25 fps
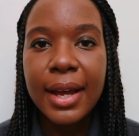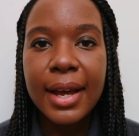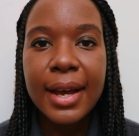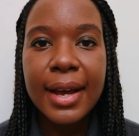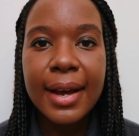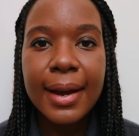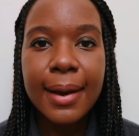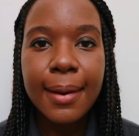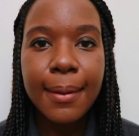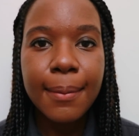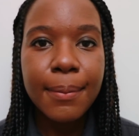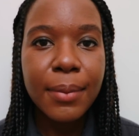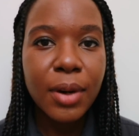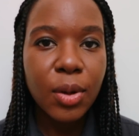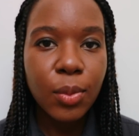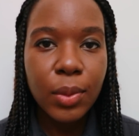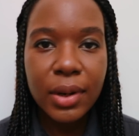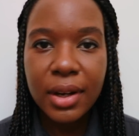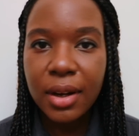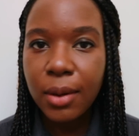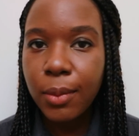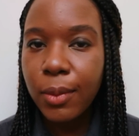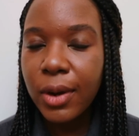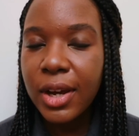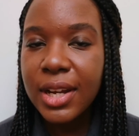But
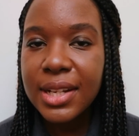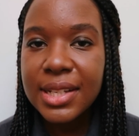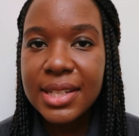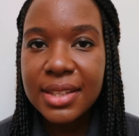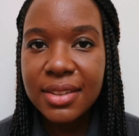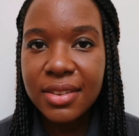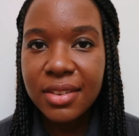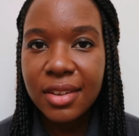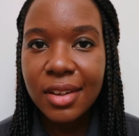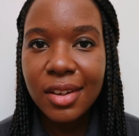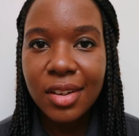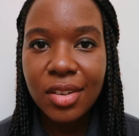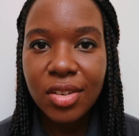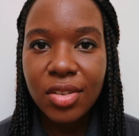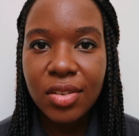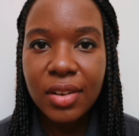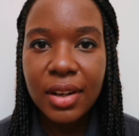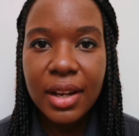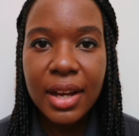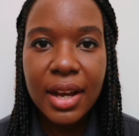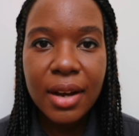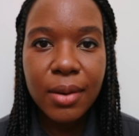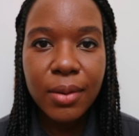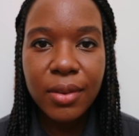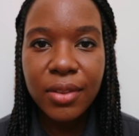when I worked in
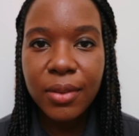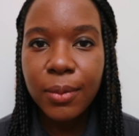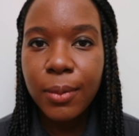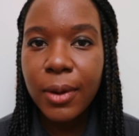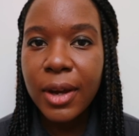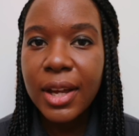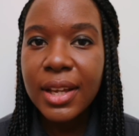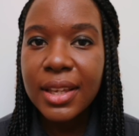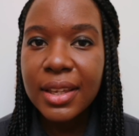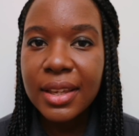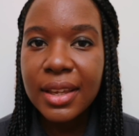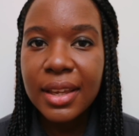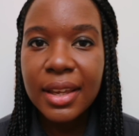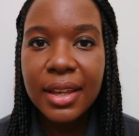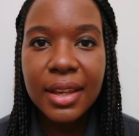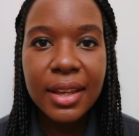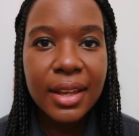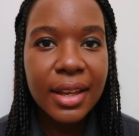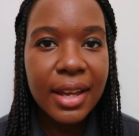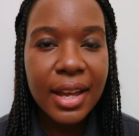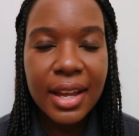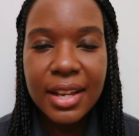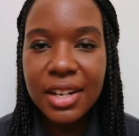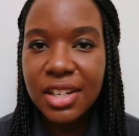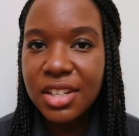surgery, I was
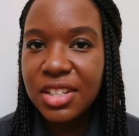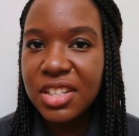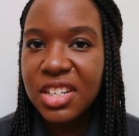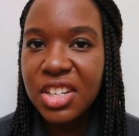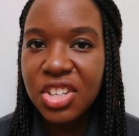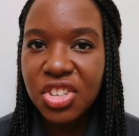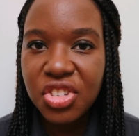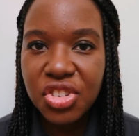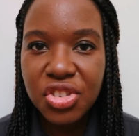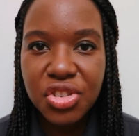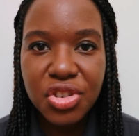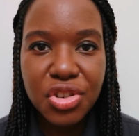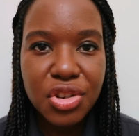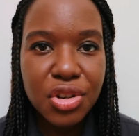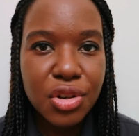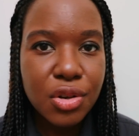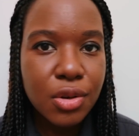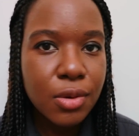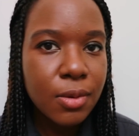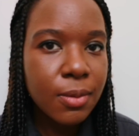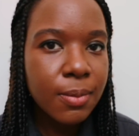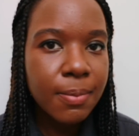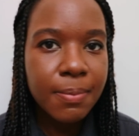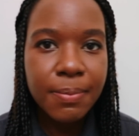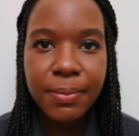working an
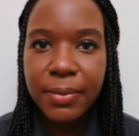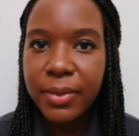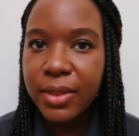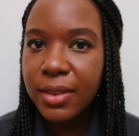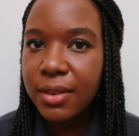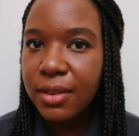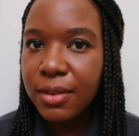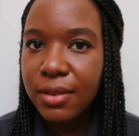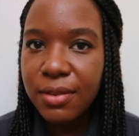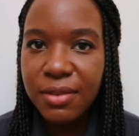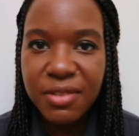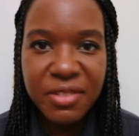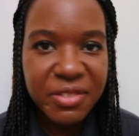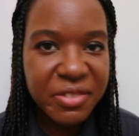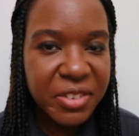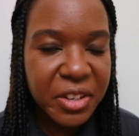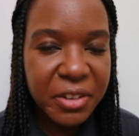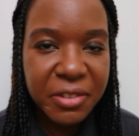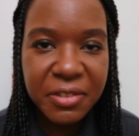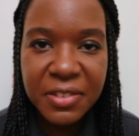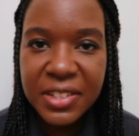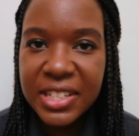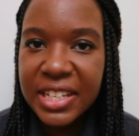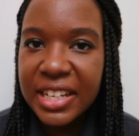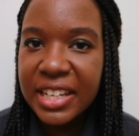additional
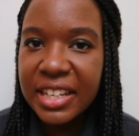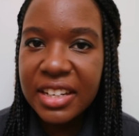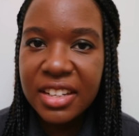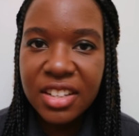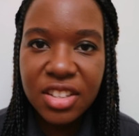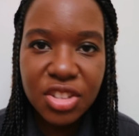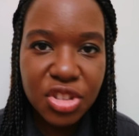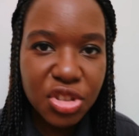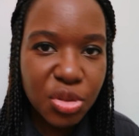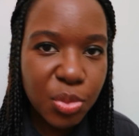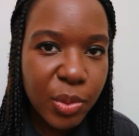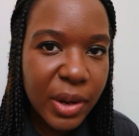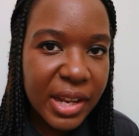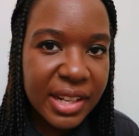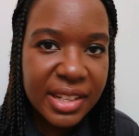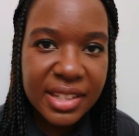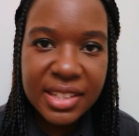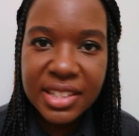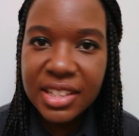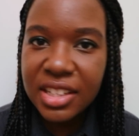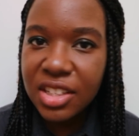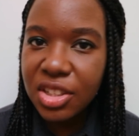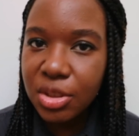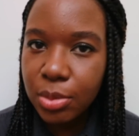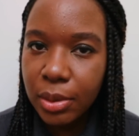15,
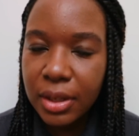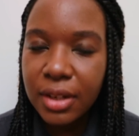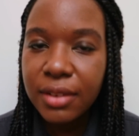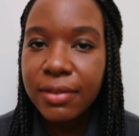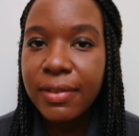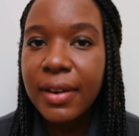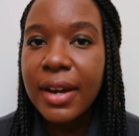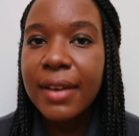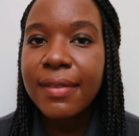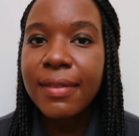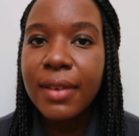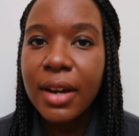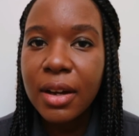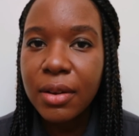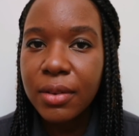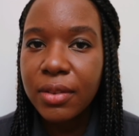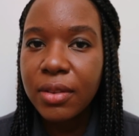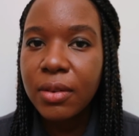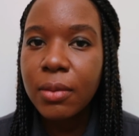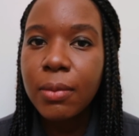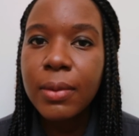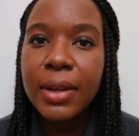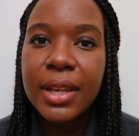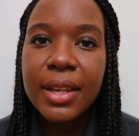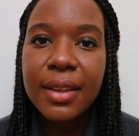20, 25
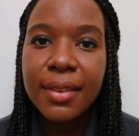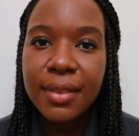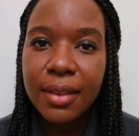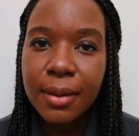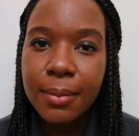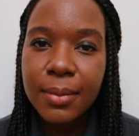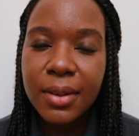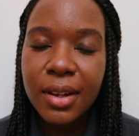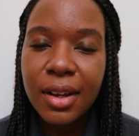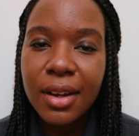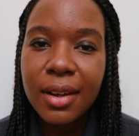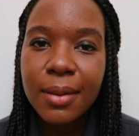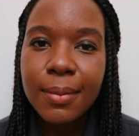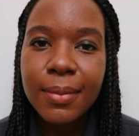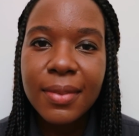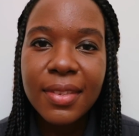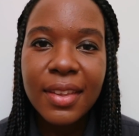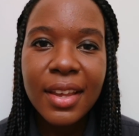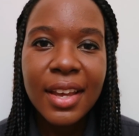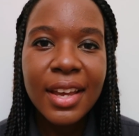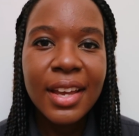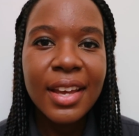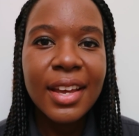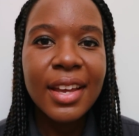hours a week sometimes,